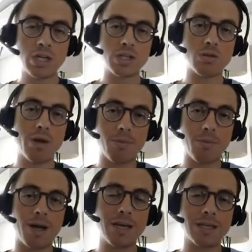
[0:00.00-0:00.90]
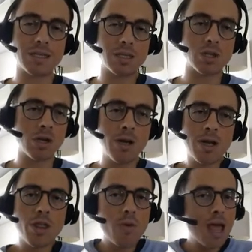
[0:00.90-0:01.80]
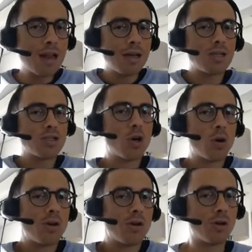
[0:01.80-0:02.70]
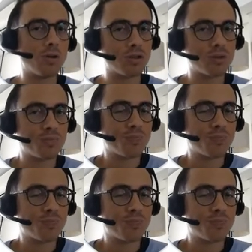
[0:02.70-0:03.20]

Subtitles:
to make a buying decision, the reality is no one knows.